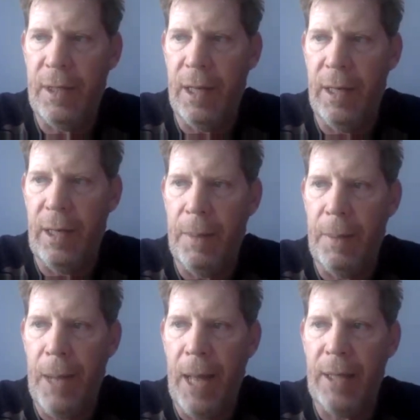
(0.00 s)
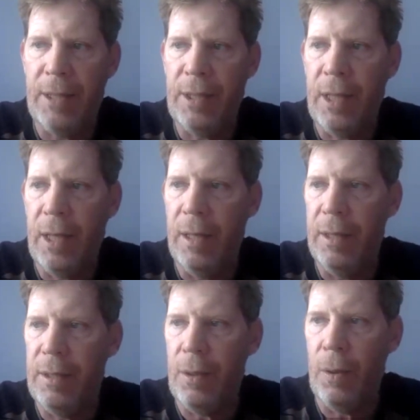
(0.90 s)
and it could be packaged
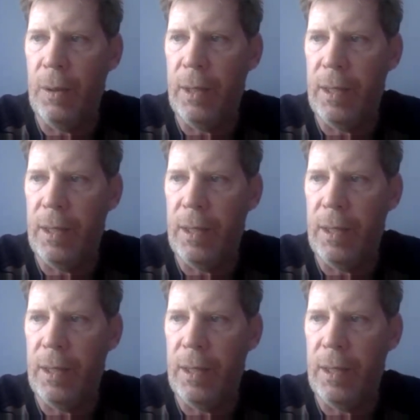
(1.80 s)
and sold